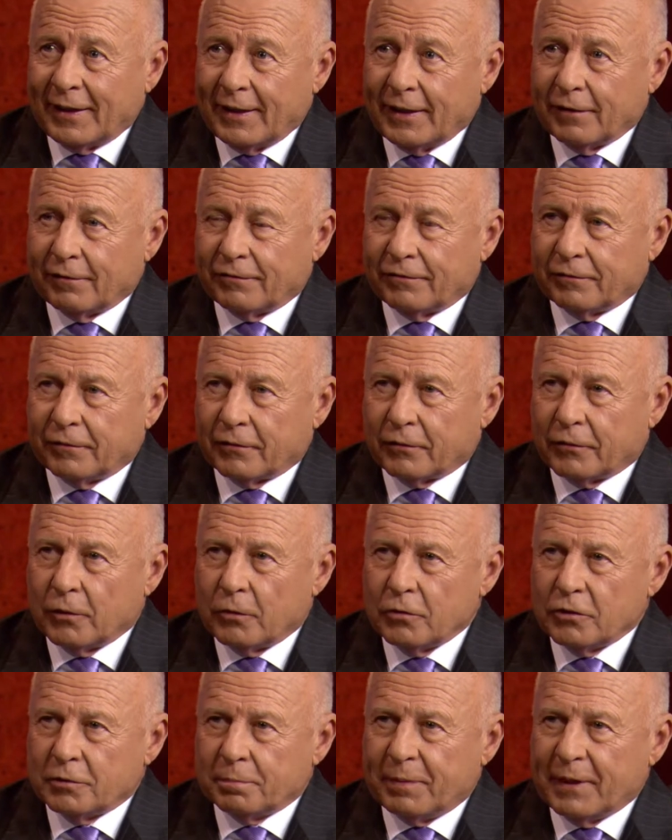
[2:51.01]
If
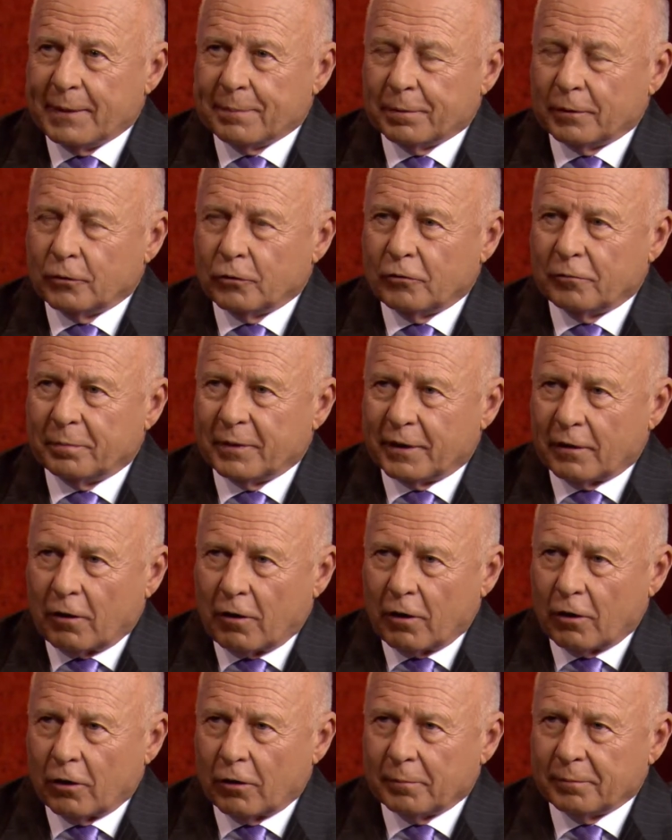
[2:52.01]
those people who've been
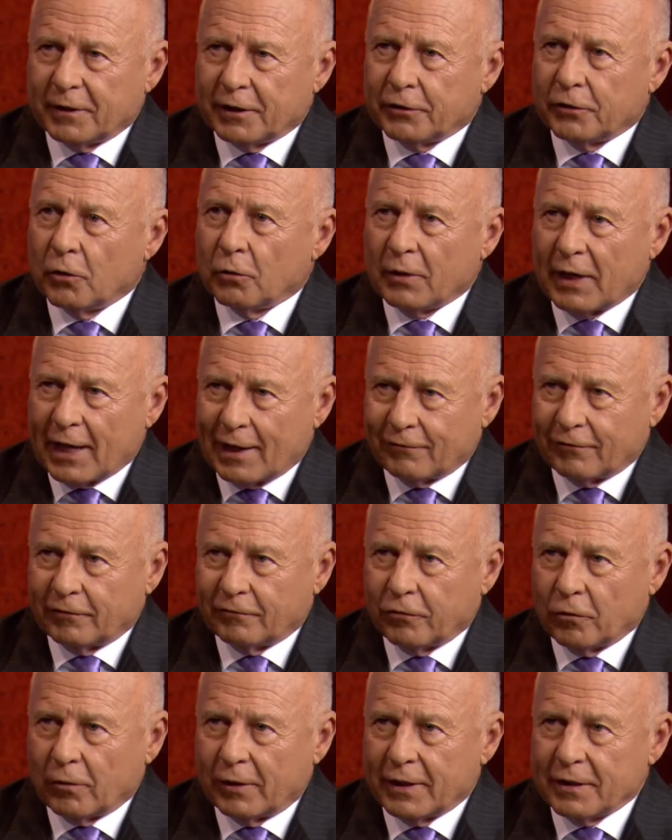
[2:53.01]
harmed that don't have a
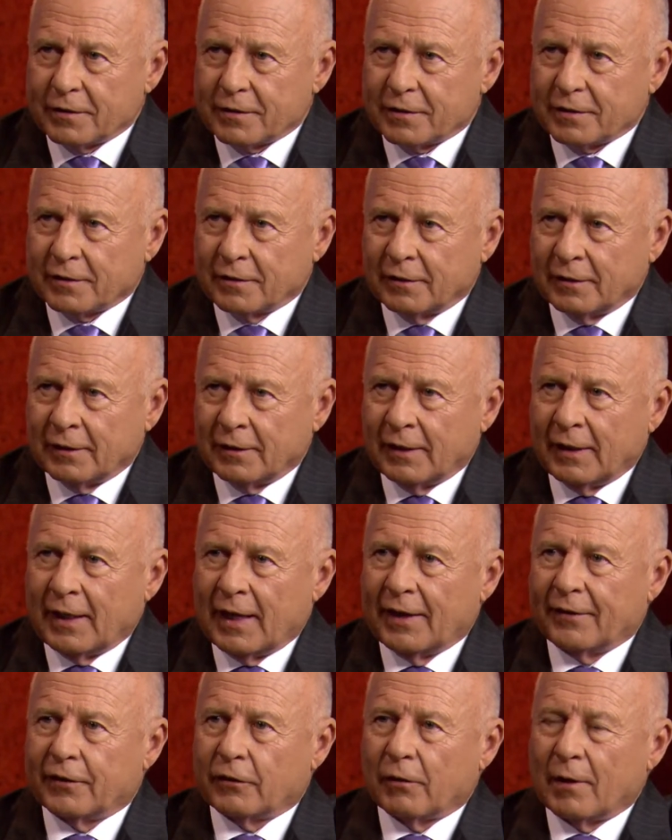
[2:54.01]
voice
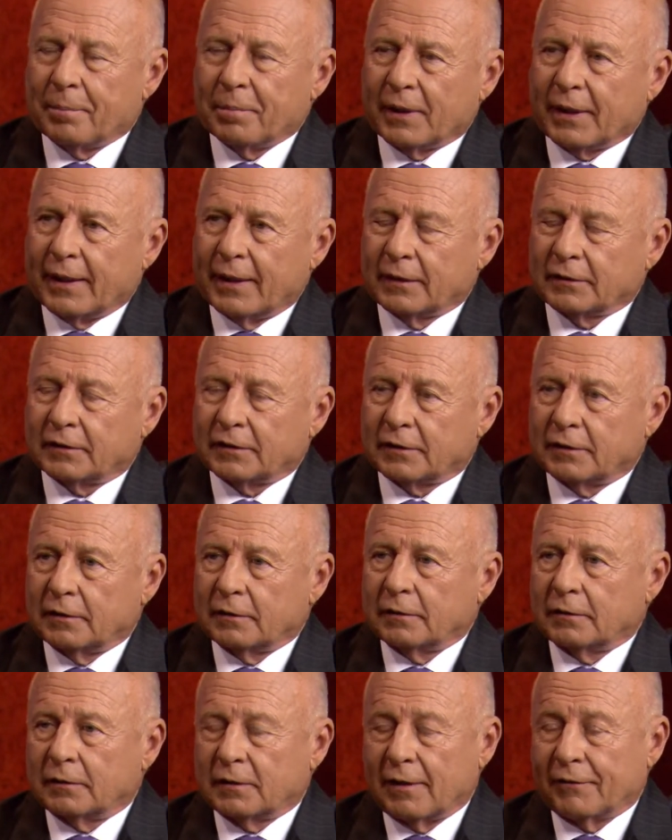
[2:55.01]
and they're up against
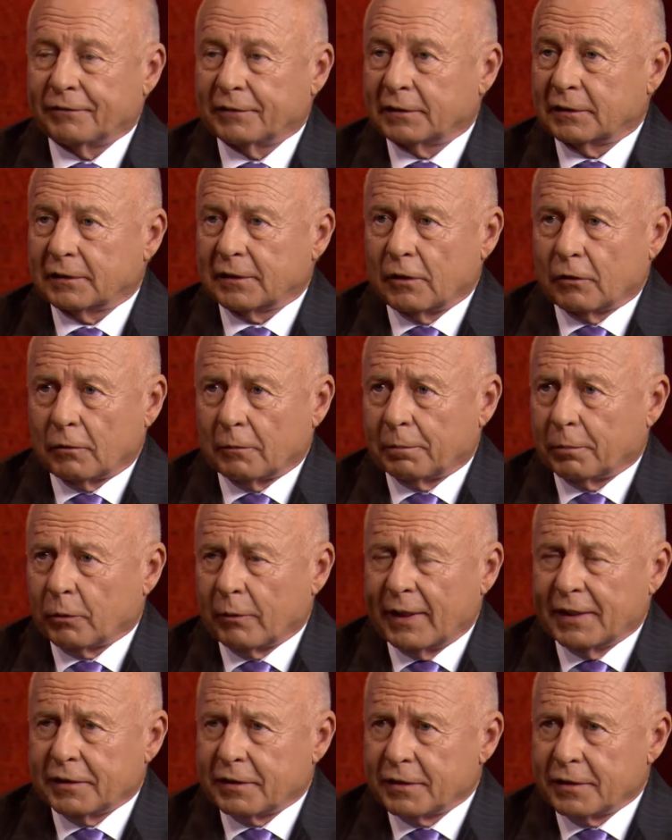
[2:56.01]
the toughest
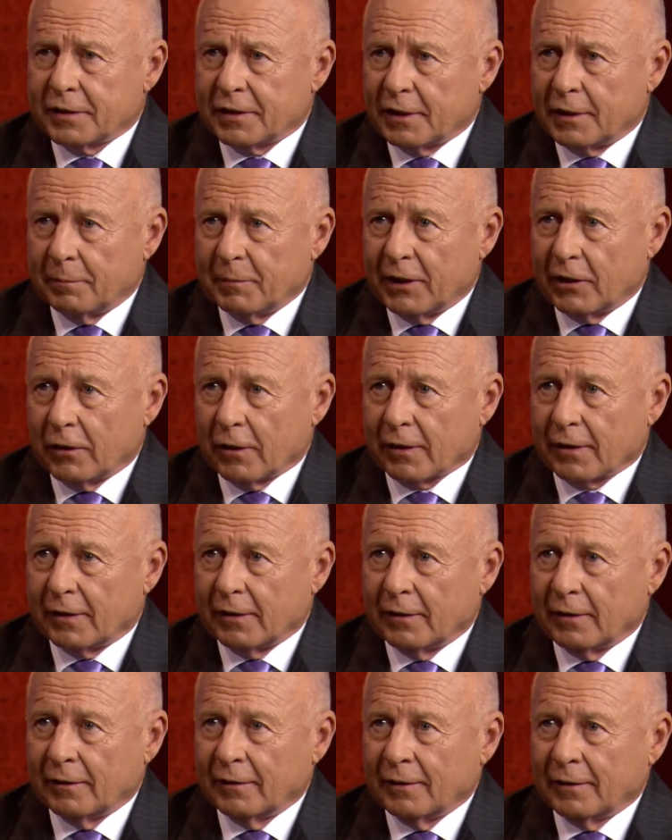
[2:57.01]
corporations in
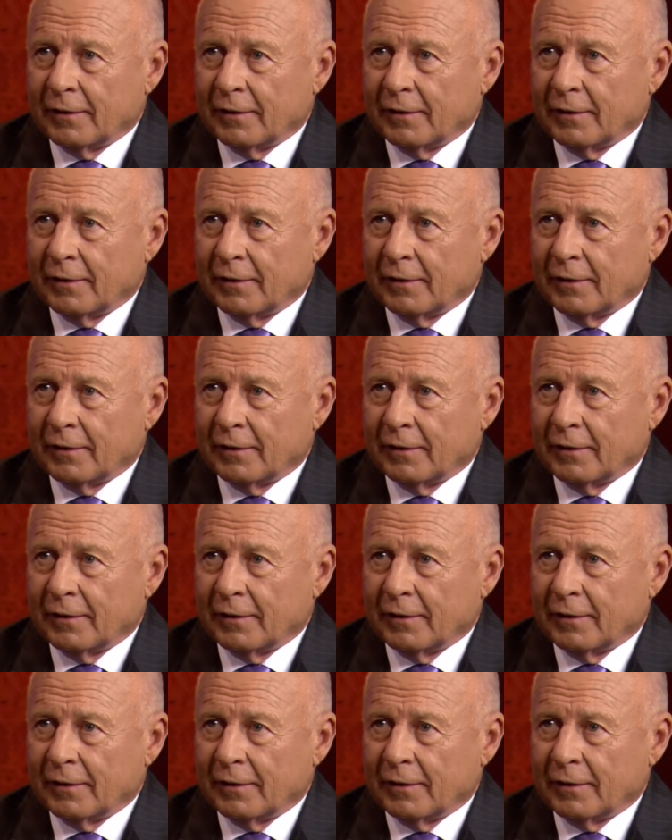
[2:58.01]
America,